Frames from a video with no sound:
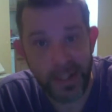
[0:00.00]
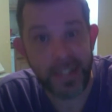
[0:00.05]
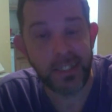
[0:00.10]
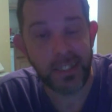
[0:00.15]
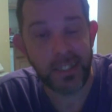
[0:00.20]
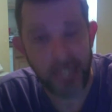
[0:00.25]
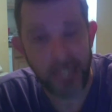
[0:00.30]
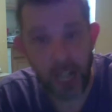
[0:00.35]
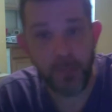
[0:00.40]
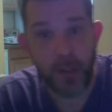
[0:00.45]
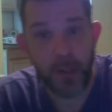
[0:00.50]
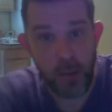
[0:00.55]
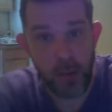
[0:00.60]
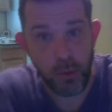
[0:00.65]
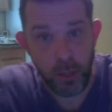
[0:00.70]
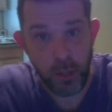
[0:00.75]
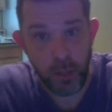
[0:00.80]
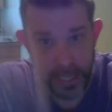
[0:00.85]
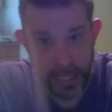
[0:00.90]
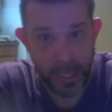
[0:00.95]
stuff, I
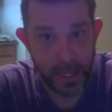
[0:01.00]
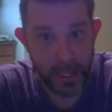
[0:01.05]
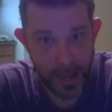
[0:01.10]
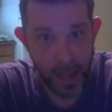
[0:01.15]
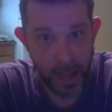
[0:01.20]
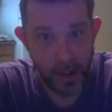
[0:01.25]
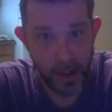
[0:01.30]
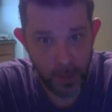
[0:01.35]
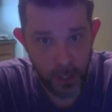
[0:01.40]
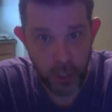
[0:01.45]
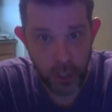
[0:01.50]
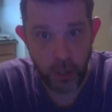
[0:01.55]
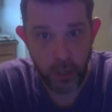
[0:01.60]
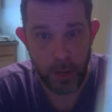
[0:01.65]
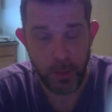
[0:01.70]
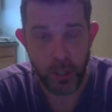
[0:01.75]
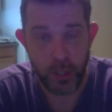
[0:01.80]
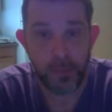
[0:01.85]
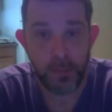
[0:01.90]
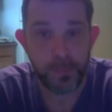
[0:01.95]
will link it down in the
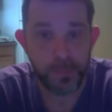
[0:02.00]
description,